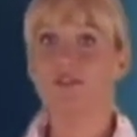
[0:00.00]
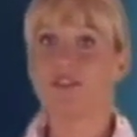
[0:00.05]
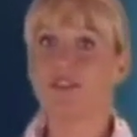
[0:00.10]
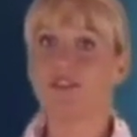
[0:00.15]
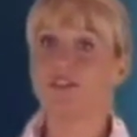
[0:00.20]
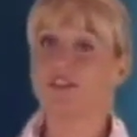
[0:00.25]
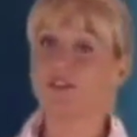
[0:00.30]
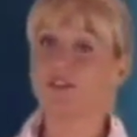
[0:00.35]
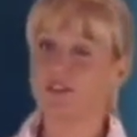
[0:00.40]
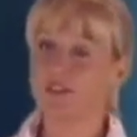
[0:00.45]
these
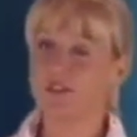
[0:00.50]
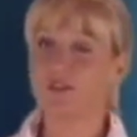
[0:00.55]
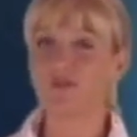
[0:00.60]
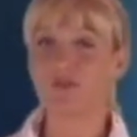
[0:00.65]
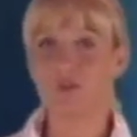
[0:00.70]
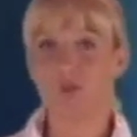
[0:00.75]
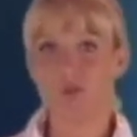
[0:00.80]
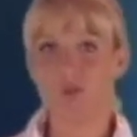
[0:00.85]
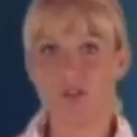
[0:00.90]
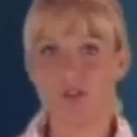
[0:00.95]
concerns or
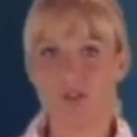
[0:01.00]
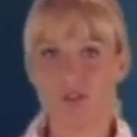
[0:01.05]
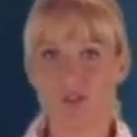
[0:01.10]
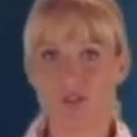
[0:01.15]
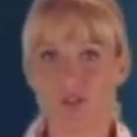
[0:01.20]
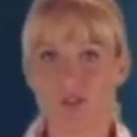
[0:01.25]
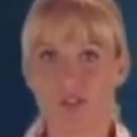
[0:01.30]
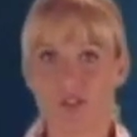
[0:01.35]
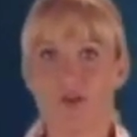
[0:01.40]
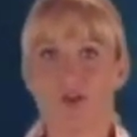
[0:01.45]

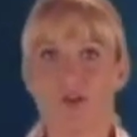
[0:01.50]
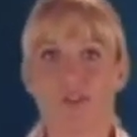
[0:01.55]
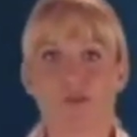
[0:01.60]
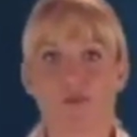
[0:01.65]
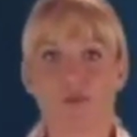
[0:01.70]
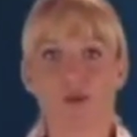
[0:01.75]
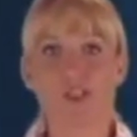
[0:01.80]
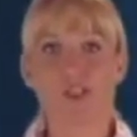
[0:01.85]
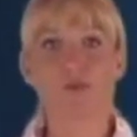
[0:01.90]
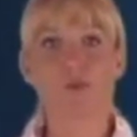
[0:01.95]
questions that are
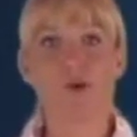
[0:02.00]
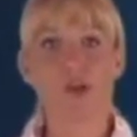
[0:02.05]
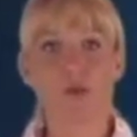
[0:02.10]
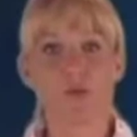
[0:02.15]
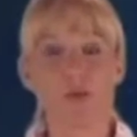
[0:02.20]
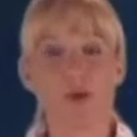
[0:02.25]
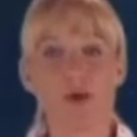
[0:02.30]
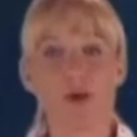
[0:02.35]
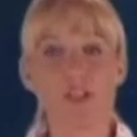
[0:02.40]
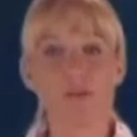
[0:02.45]
expressed by your
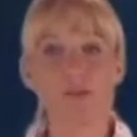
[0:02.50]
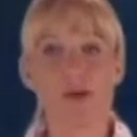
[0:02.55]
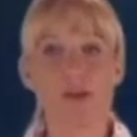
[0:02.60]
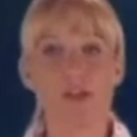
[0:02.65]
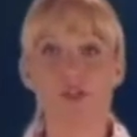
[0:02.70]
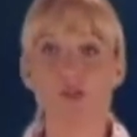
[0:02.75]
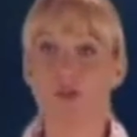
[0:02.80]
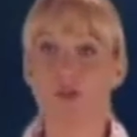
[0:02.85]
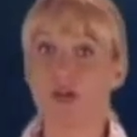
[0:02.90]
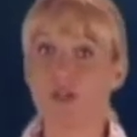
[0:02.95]

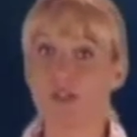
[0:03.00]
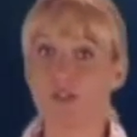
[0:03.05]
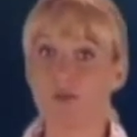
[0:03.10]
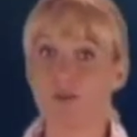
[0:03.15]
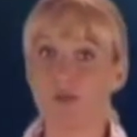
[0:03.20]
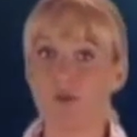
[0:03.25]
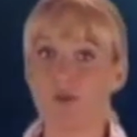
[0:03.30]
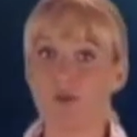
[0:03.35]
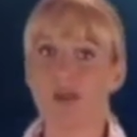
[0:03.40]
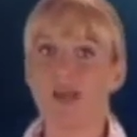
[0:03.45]
prospect or
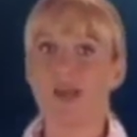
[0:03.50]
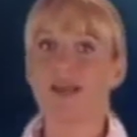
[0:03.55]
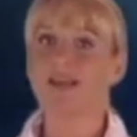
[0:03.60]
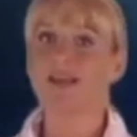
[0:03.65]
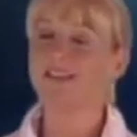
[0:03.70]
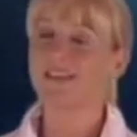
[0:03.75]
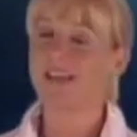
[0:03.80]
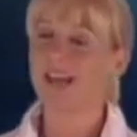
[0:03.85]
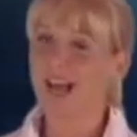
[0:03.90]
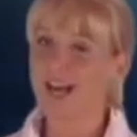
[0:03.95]
customer
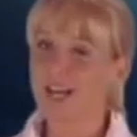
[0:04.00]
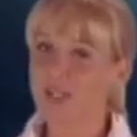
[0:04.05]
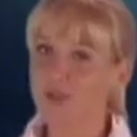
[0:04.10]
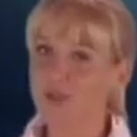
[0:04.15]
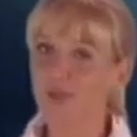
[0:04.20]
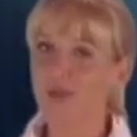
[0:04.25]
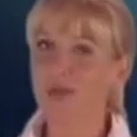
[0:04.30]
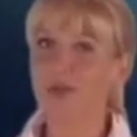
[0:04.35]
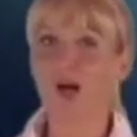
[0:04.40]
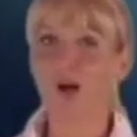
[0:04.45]
is
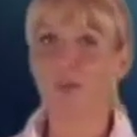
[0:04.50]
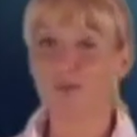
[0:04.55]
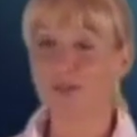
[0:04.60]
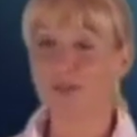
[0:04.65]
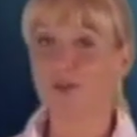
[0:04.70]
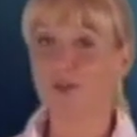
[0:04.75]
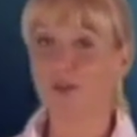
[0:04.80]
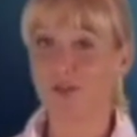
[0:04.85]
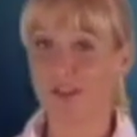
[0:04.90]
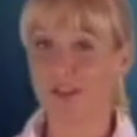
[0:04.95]
actually an
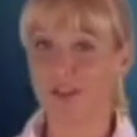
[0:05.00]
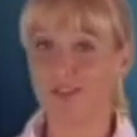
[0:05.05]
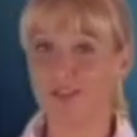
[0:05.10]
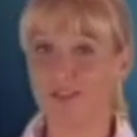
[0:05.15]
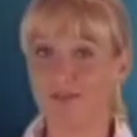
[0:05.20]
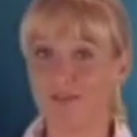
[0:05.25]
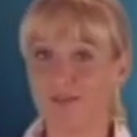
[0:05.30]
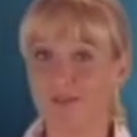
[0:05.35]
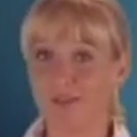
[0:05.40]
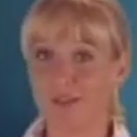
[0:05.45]
opportunity.
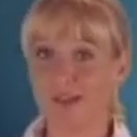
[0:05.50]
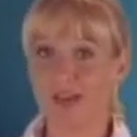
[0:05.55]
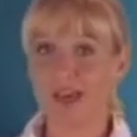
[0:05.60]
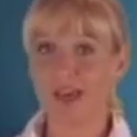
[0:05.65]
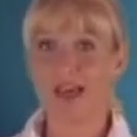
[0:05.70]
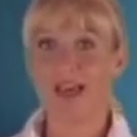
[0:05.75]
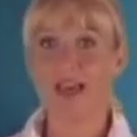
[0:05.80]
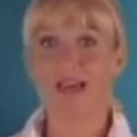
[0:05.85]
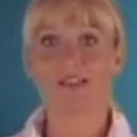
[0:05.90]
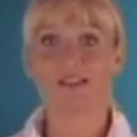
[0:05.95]

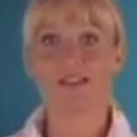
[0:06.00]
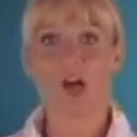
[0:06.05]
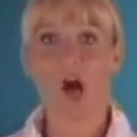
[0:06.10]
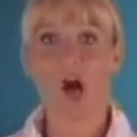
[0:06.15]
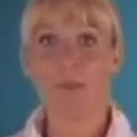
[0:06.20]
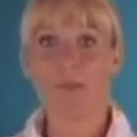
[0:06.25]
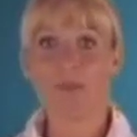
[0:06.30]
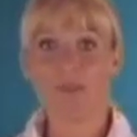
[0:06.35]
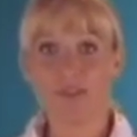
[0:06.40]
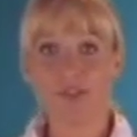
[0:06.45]
It's an
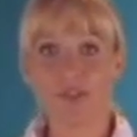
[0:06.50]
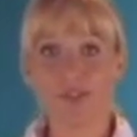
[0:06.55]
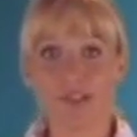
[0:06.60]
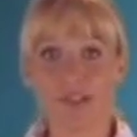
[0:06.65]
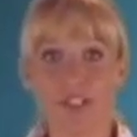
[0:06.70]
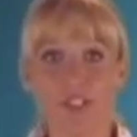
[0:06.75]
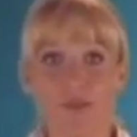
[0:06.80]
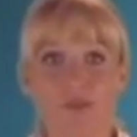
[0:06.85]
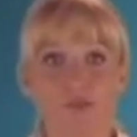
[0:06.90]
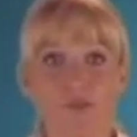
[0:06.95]
opportunity
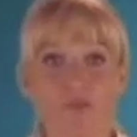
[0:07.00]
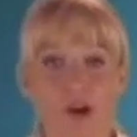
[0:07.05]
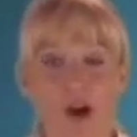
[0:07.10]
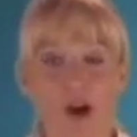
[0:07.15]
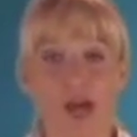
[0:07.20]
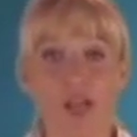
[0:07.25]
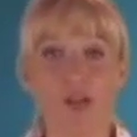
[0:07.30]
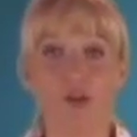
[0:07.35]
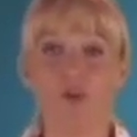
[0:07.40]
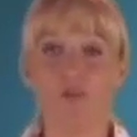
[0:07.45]
to
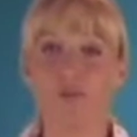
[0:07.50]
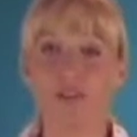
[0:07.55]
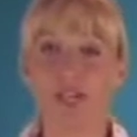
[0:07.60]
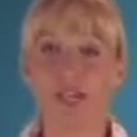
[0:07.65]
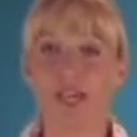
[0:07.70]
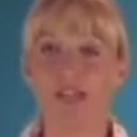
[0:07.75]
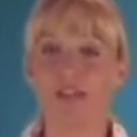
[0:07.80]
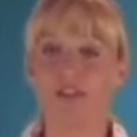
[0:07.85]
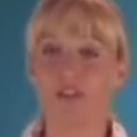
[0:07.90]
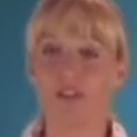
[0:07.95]
provide or
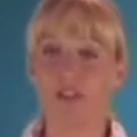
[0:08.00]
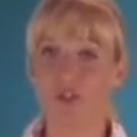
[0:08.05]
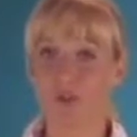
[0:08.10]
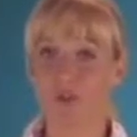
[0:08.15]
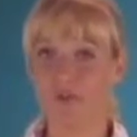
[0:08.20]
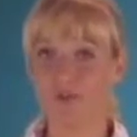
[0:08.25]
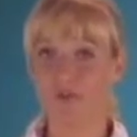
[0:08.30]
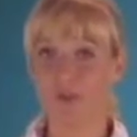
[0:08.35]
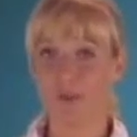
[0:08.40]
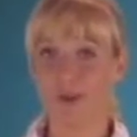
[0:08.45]
obtain additional
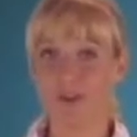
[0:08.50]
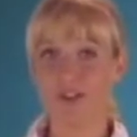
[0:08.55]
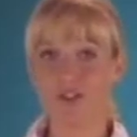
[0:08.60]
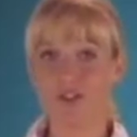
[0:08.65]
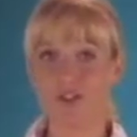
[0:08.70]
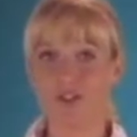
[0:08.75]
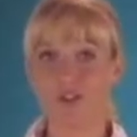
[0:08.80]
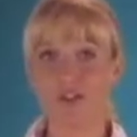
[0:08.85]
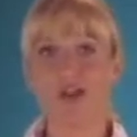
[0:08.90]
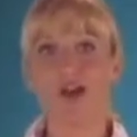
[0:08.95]

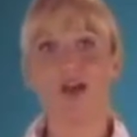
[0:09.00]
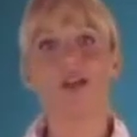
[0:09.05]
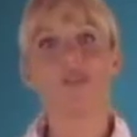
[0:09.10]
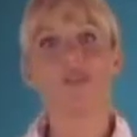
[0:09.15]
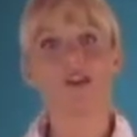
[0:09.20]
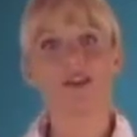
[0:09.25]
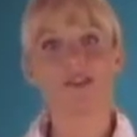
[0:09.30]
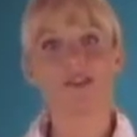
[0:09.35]
information that